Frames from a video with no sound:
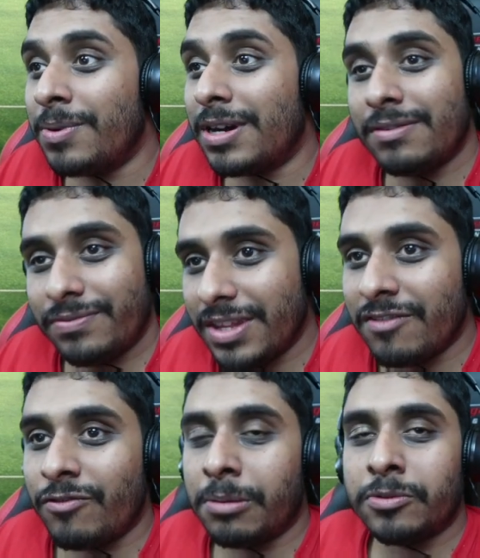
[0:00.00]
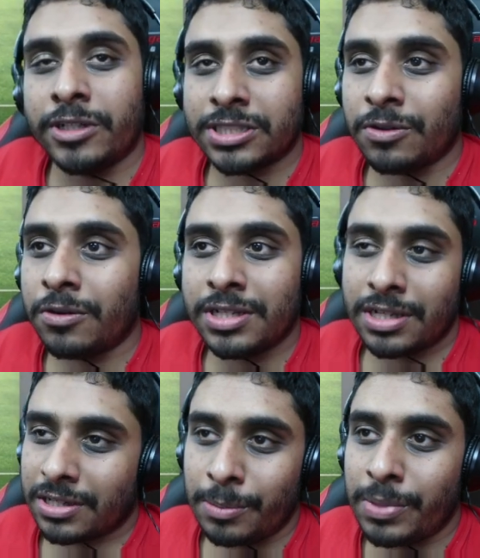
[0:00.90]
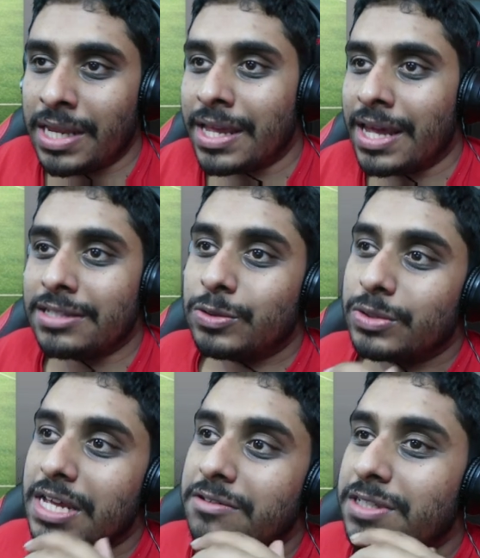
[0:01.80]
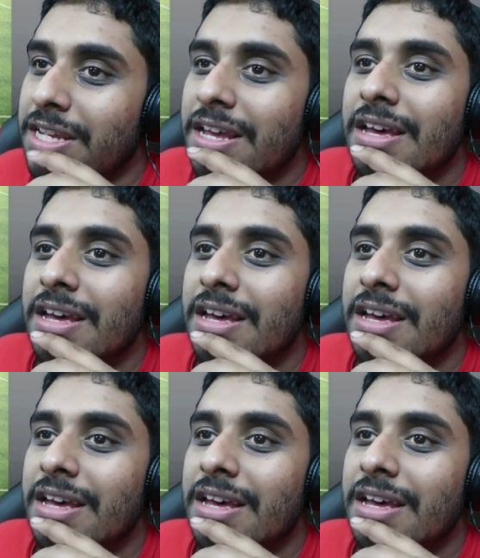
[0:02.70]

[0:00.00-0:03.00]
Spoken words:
But if Real Madrid scored, it completely cancels out.